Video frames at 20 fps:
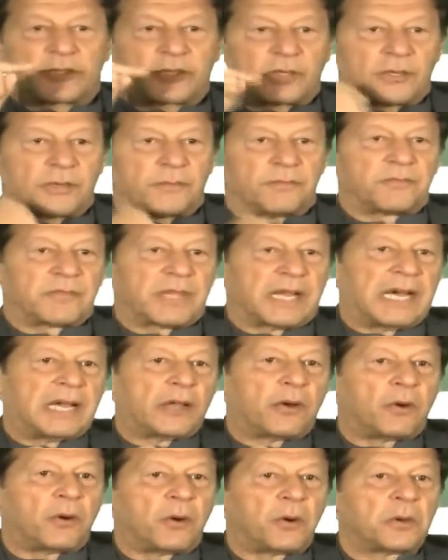So
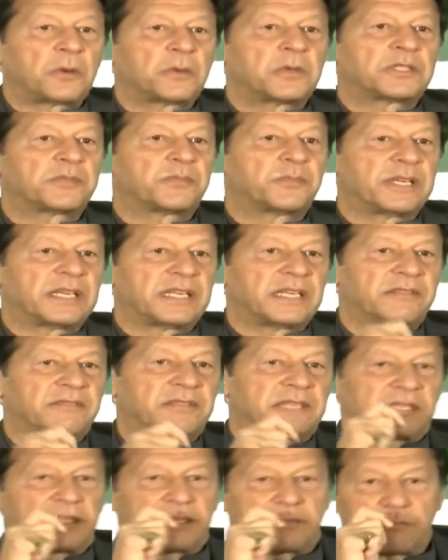I always
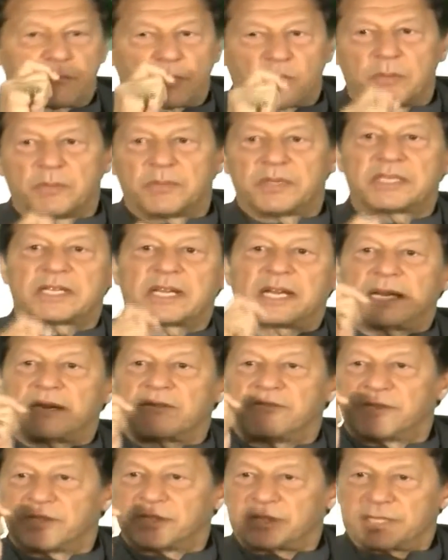believe that the moment
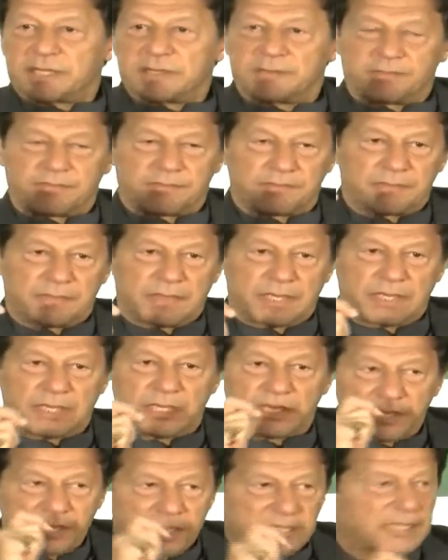our vision,
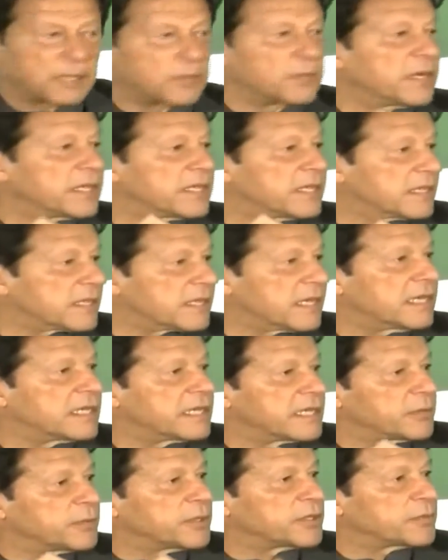the reason why
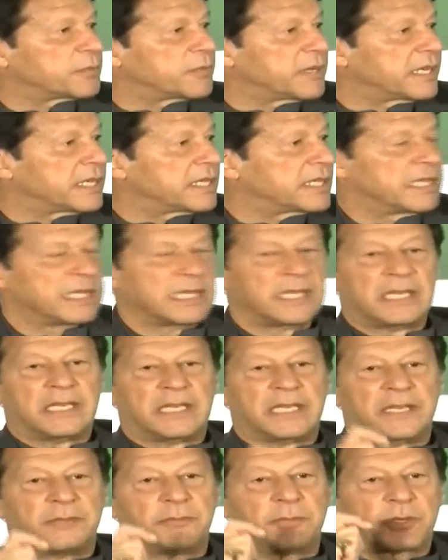this country was made,
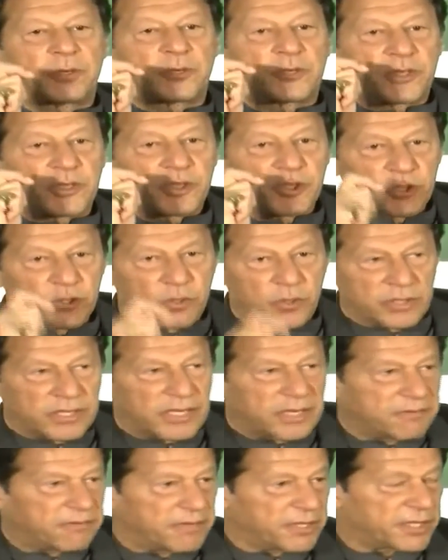if we could
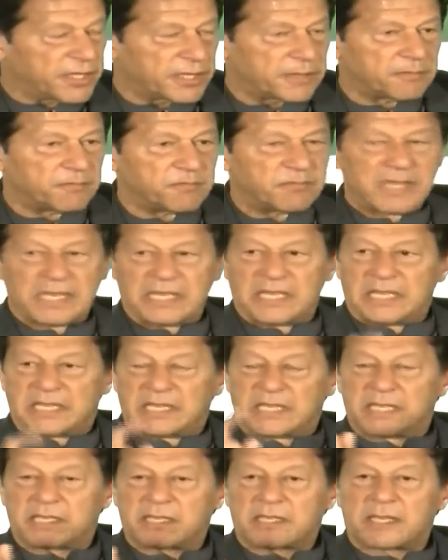restore that vision,
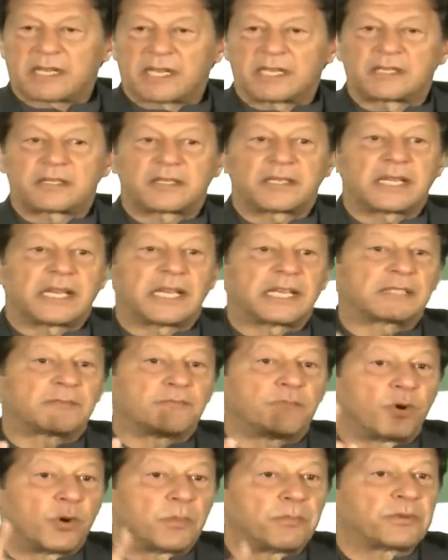this
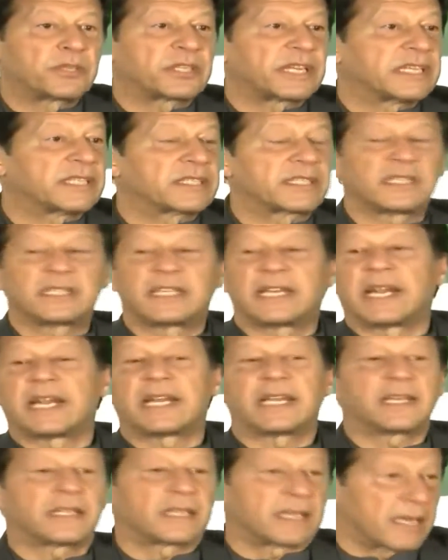country has more
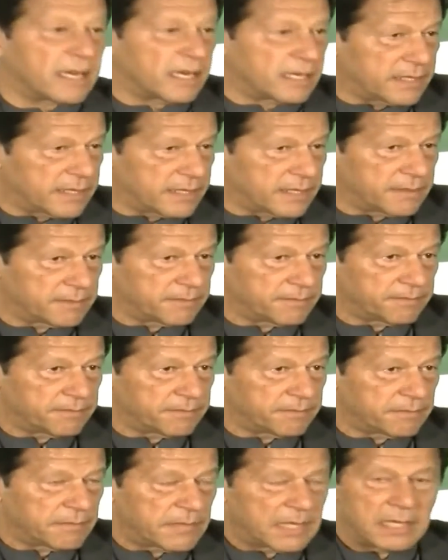potential than any other country.